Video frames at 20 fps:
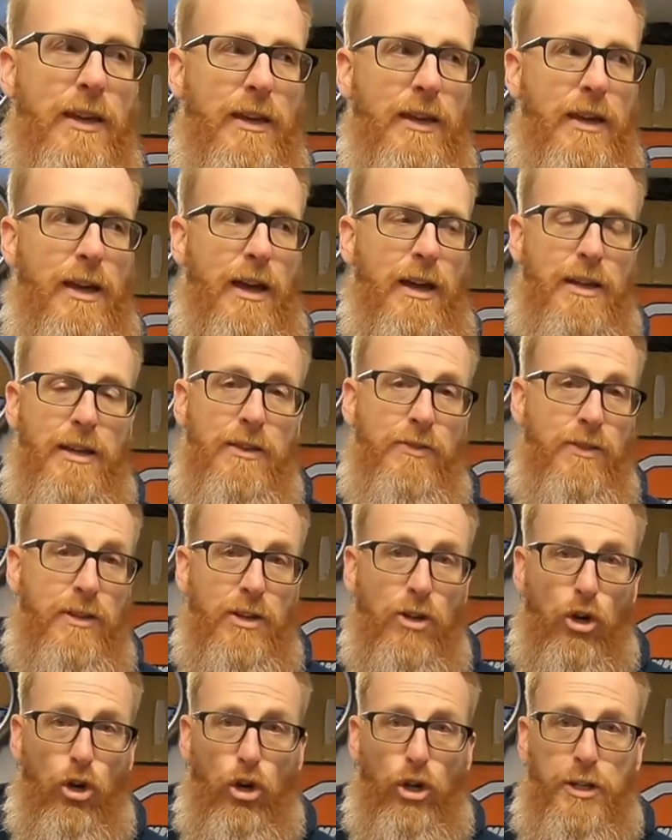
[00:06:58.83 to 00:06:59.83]
uh, in the
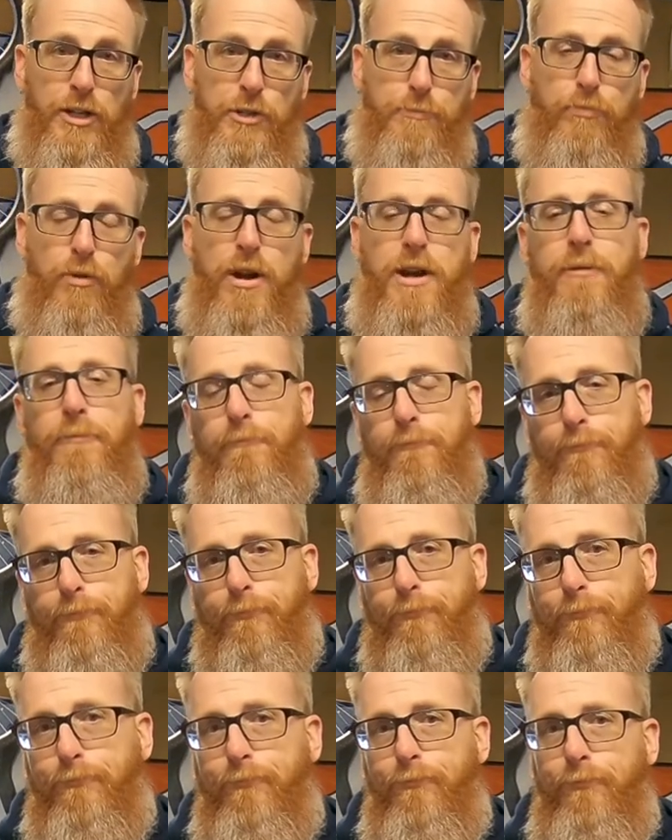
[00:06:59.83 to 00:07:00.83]
early spring.
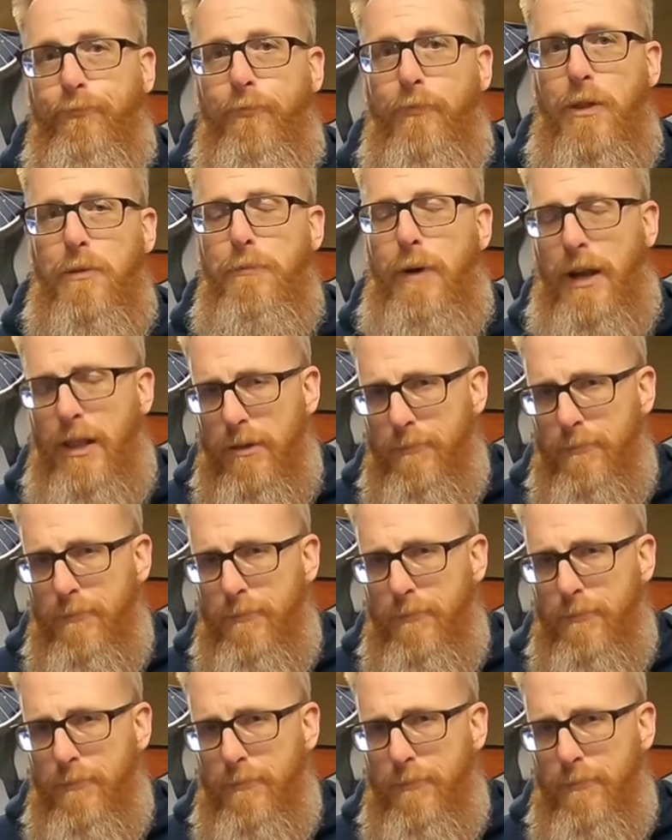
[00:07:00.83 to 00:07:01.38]
But in the